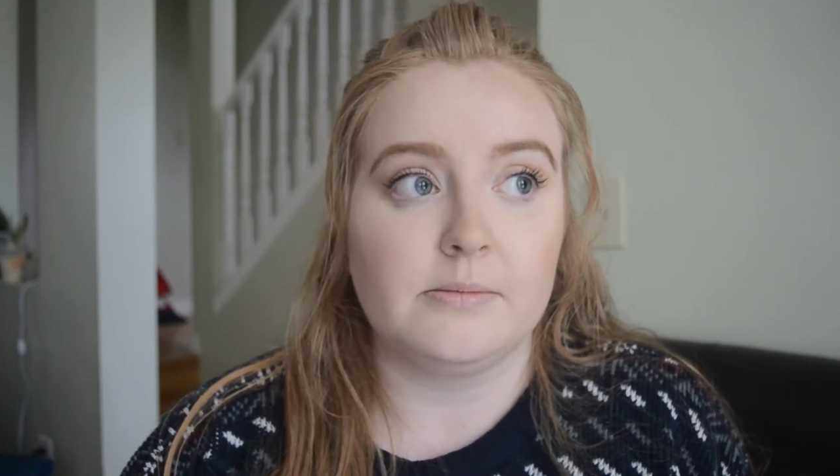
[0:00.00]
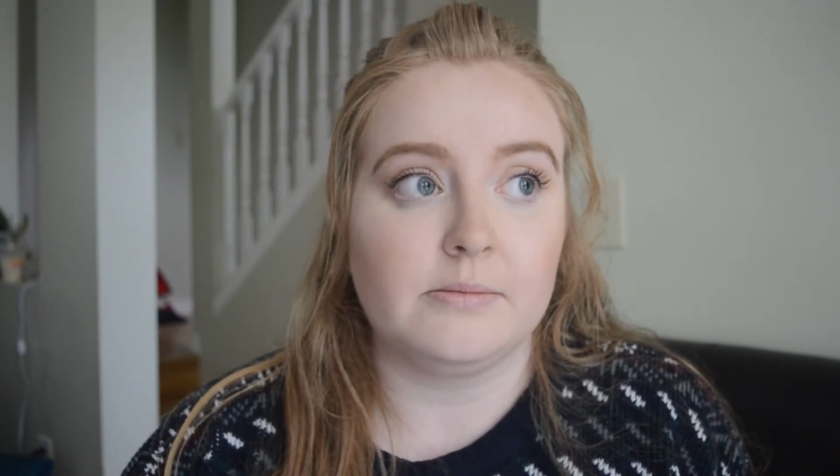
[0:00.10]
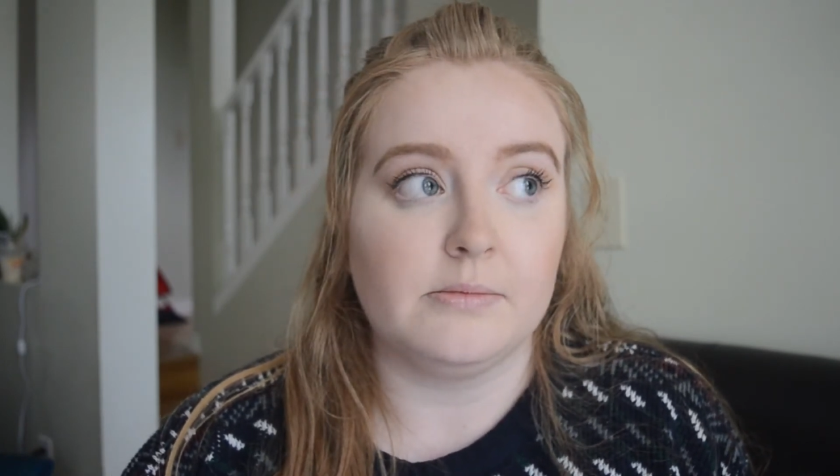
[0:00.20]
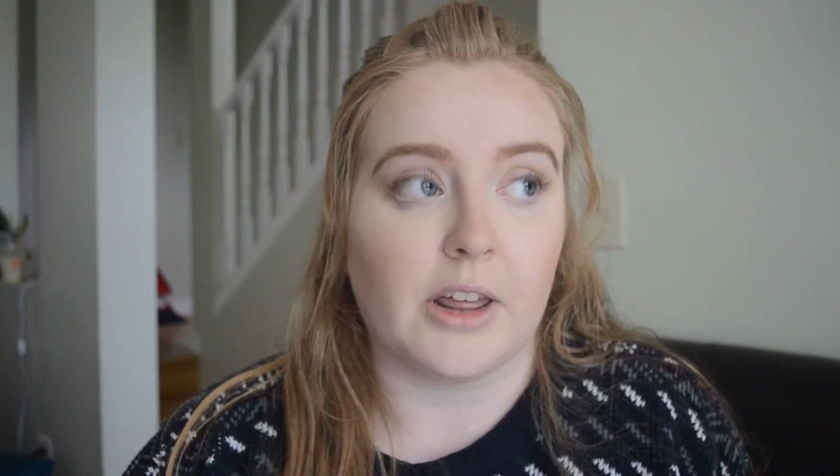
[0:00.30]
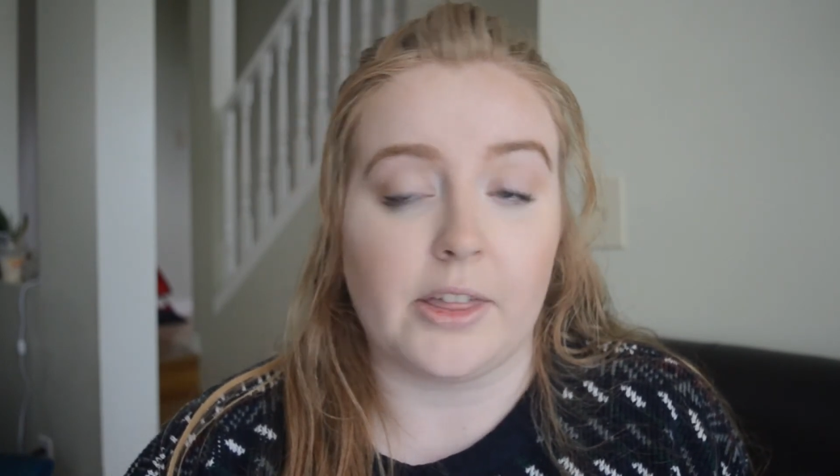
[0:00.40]

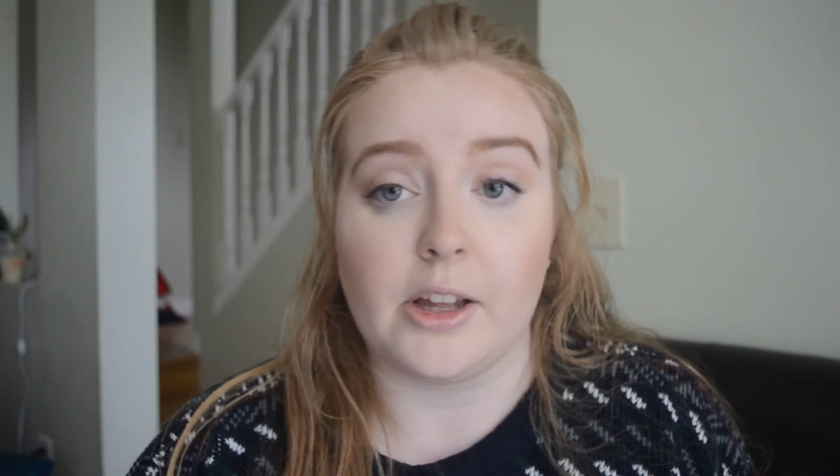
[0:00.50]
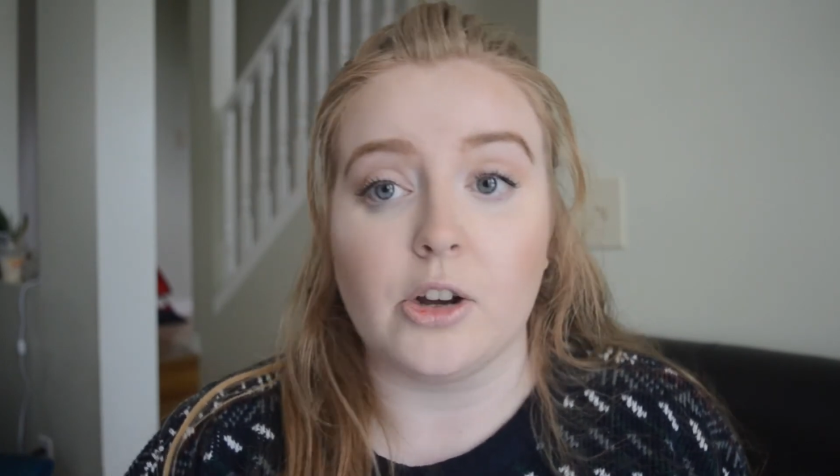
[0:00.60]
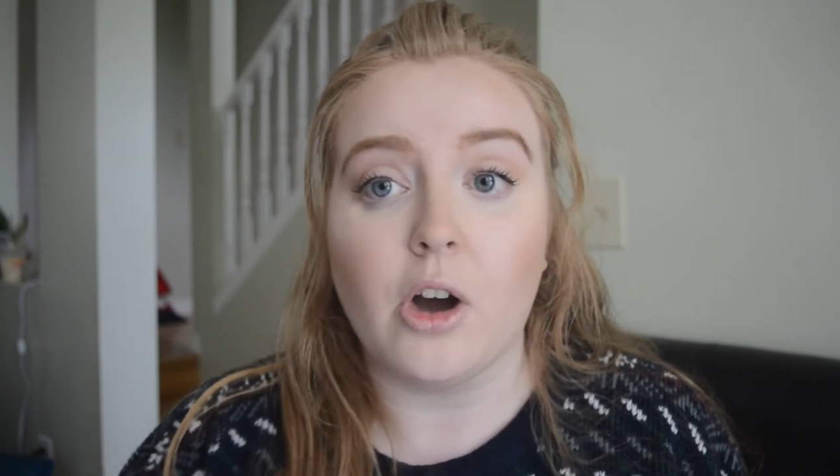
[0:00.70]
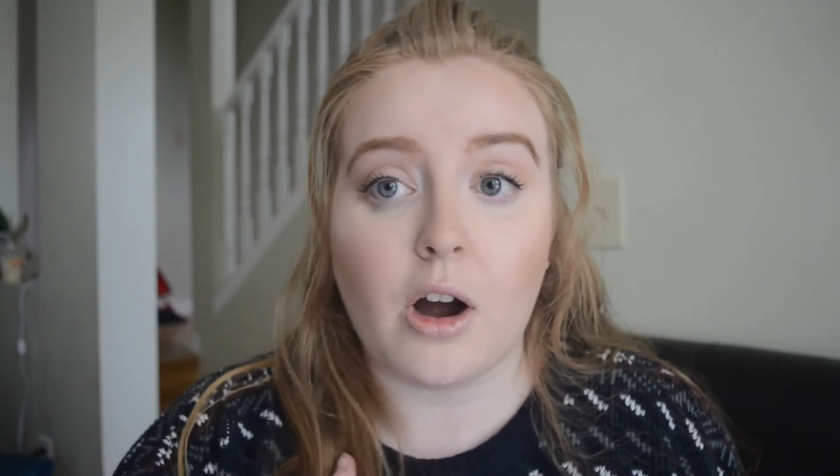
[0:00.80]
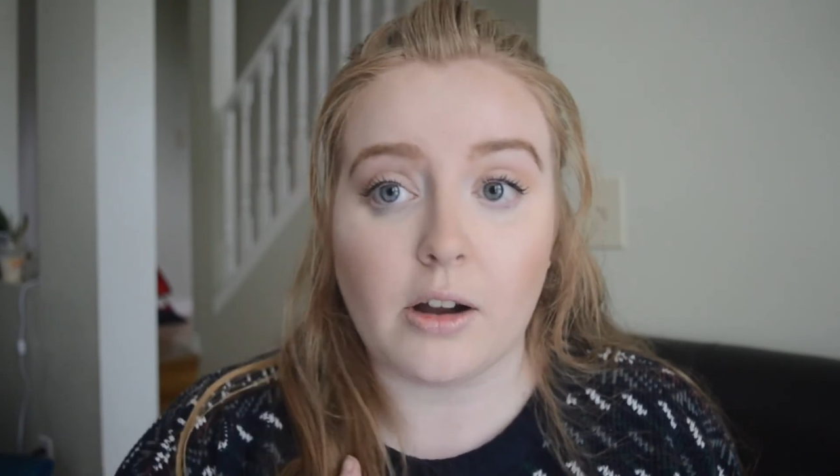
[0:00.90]
nothing
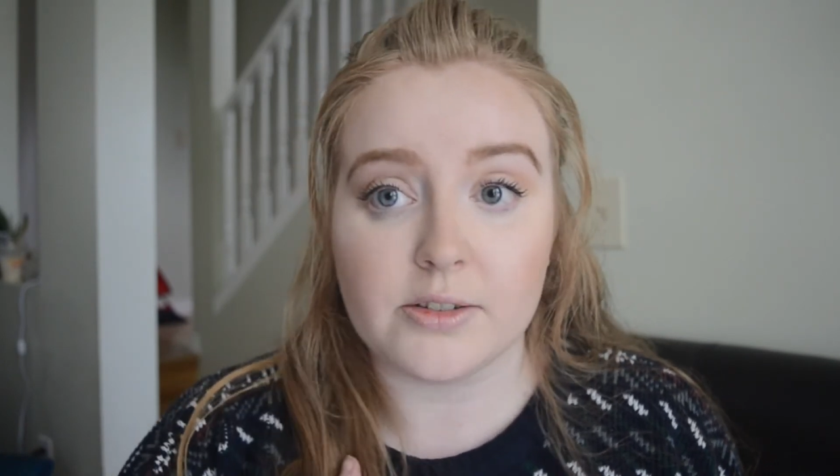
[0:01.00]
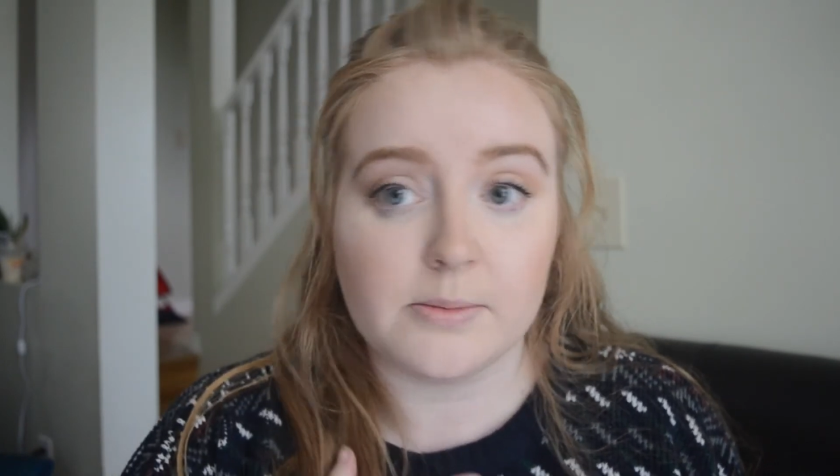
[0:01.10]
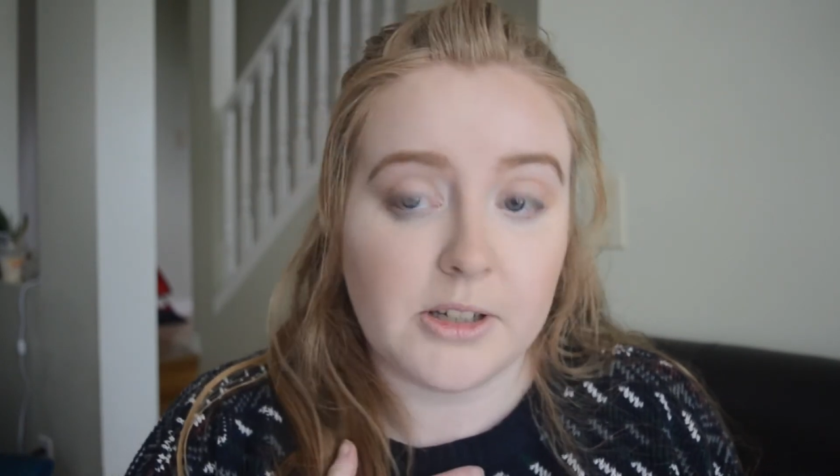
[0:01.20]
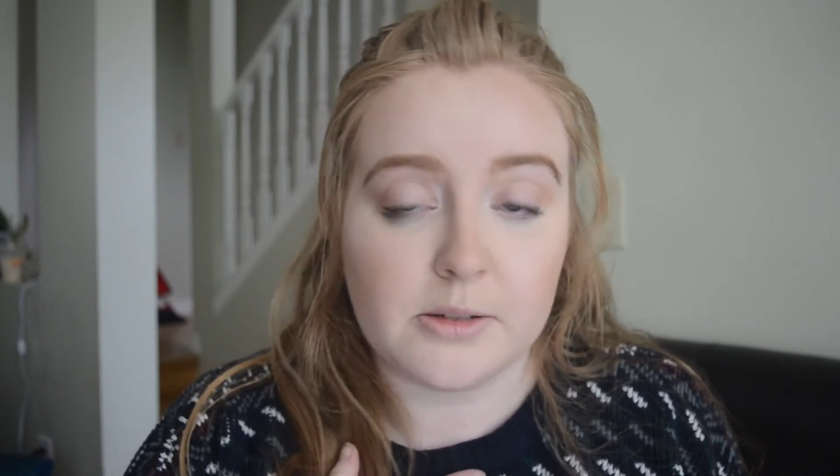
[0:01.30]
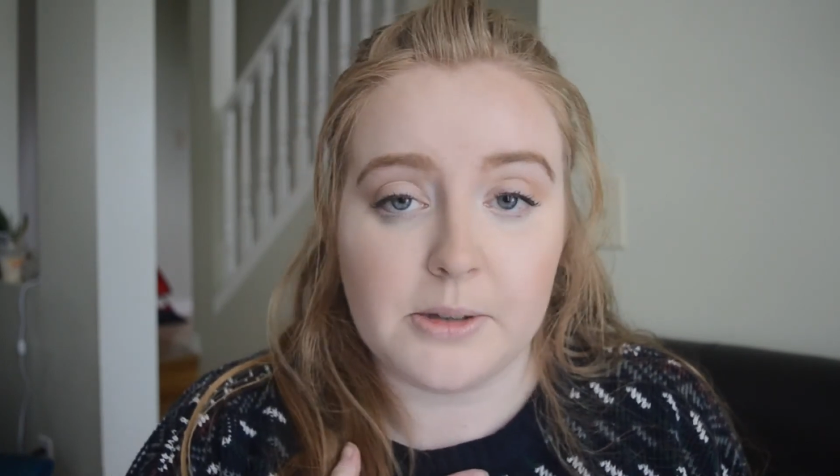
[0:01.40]
caused
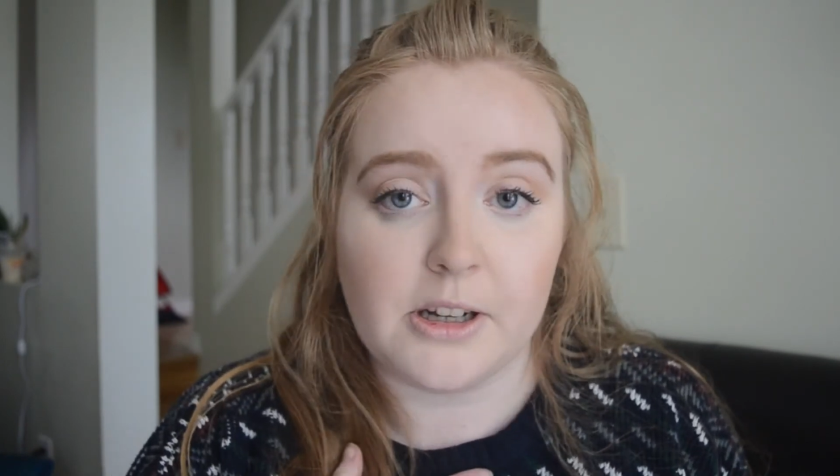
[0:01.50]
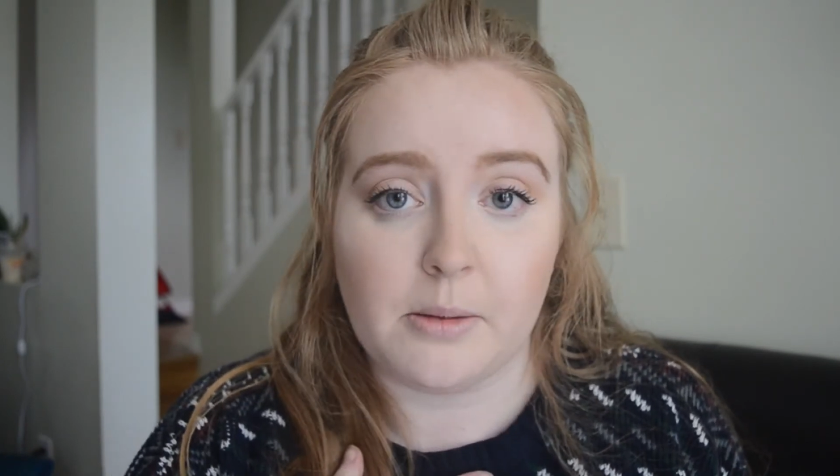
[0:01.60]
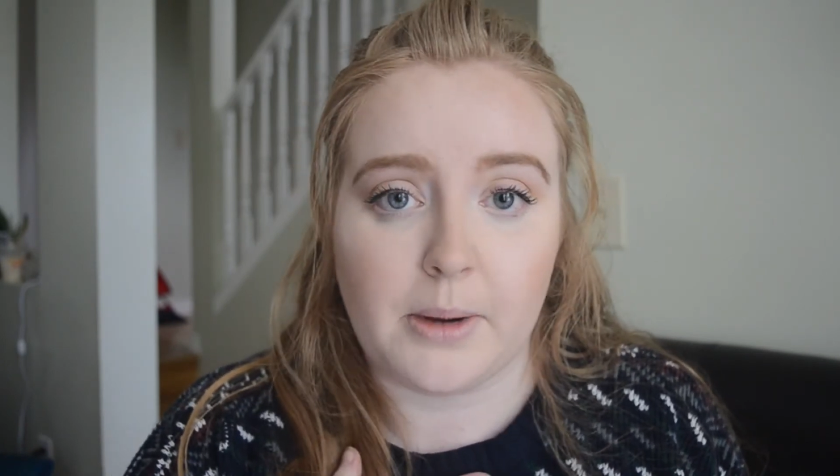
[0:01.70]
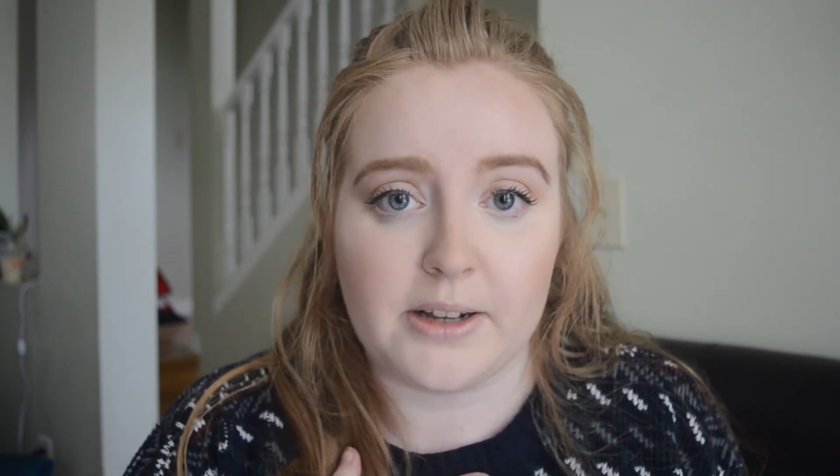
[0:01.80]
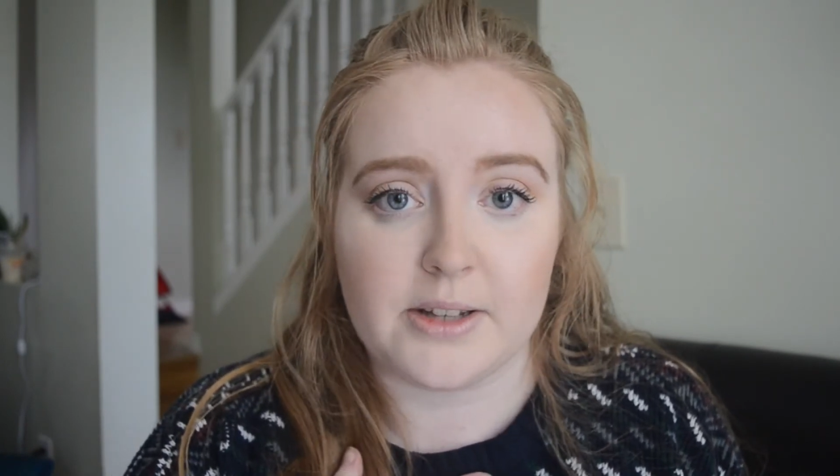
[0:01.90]
me to become
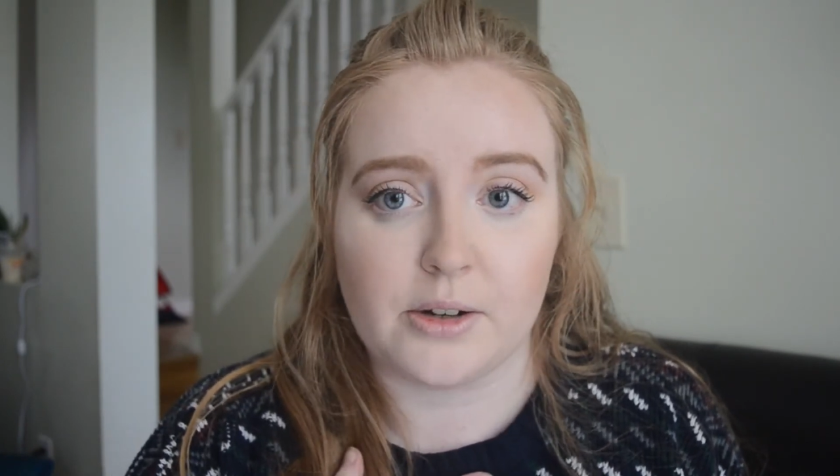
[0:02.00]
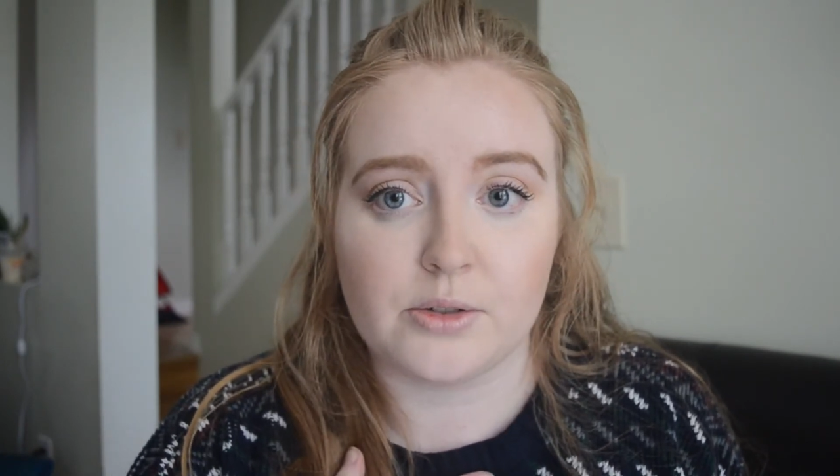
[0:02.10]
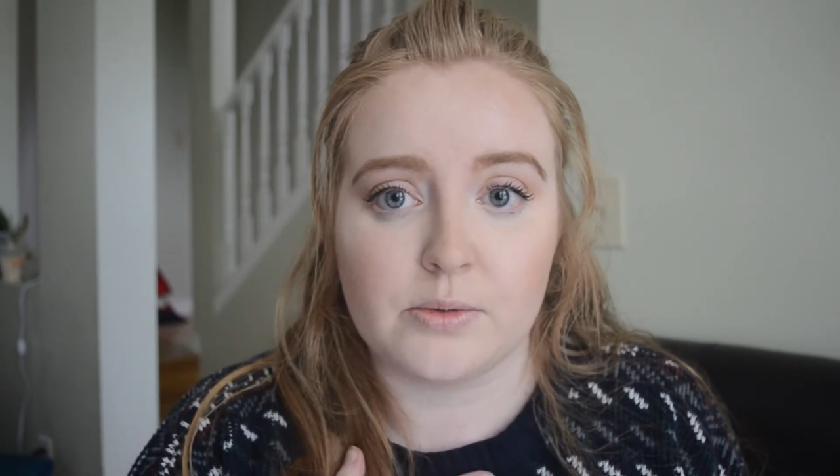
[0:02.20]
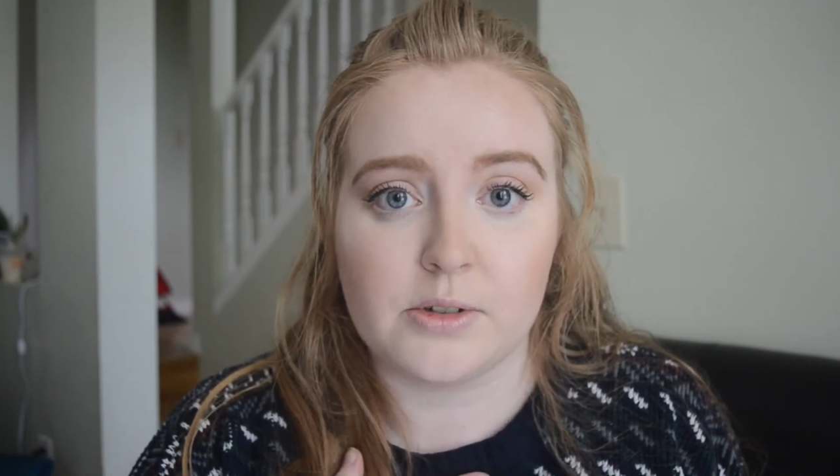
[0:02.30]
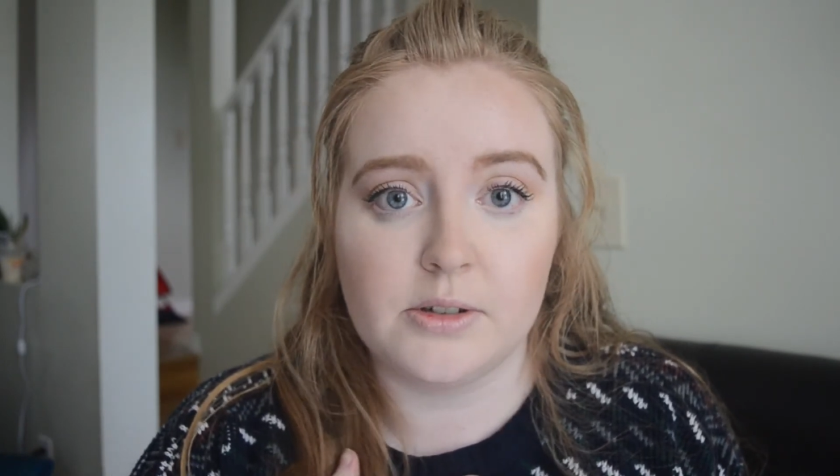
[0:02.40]

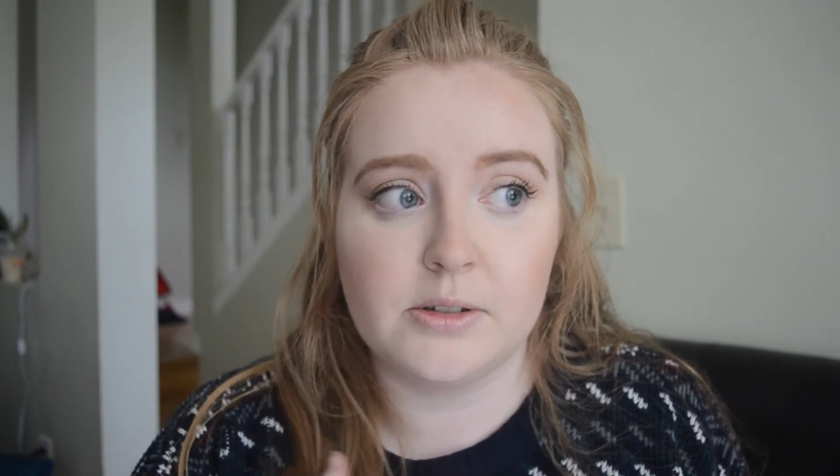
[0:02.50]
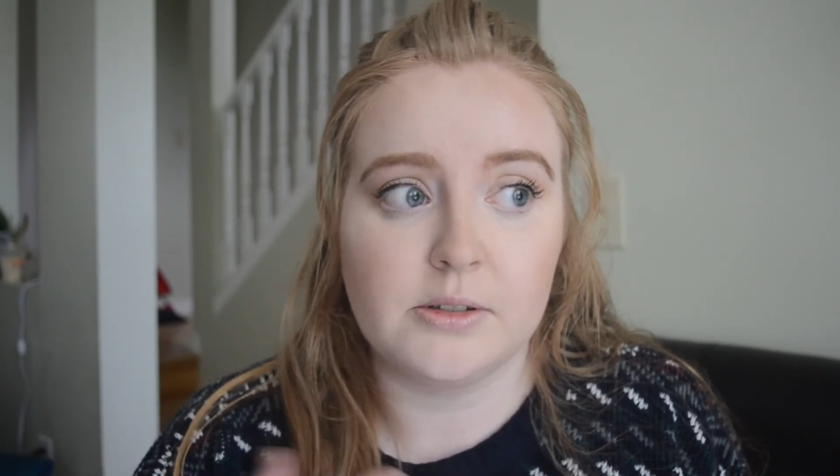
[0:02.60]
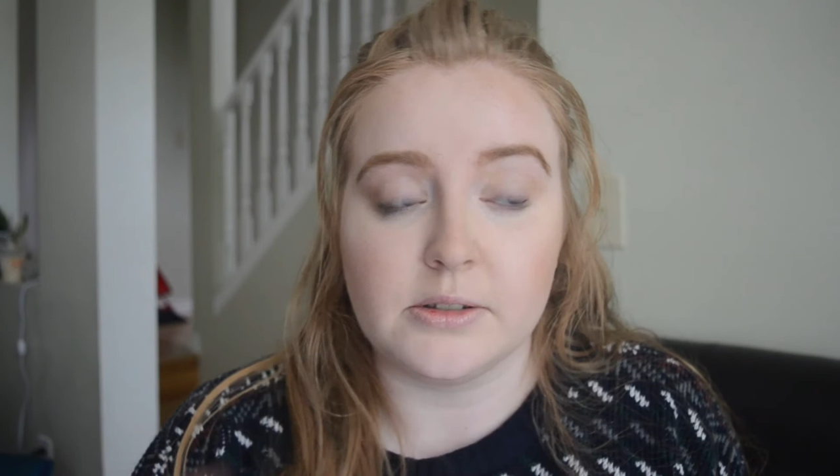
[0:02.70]
bisexual,